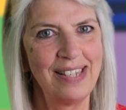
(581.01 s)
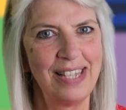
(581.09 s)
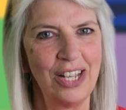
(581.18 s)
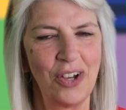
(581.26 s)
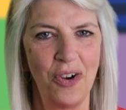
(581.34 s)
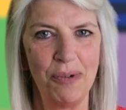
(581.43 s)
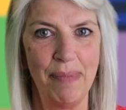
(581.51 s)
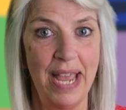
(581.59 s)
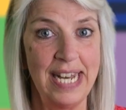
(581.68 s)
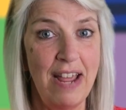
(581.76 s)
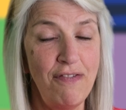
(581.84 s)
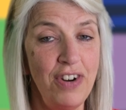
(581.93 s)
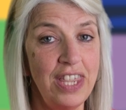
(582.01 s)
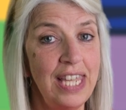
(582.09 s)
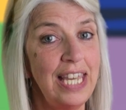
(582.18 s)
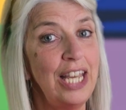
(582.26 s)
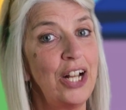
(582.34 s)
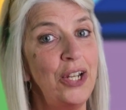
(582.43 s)
us that God made
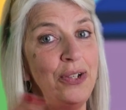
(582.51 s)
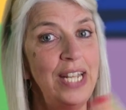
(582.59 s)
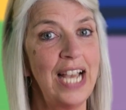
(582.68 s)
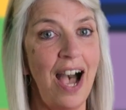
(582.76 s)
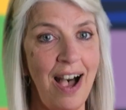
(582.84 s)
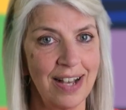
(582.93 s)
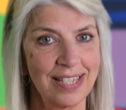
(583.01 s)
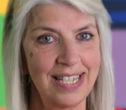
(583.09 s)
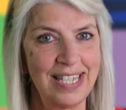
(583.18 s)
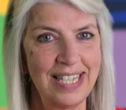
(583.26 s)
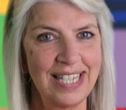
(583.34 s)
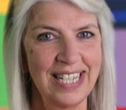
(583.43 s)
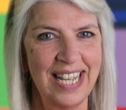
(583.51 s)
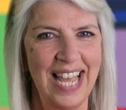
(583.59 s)
everything, including us.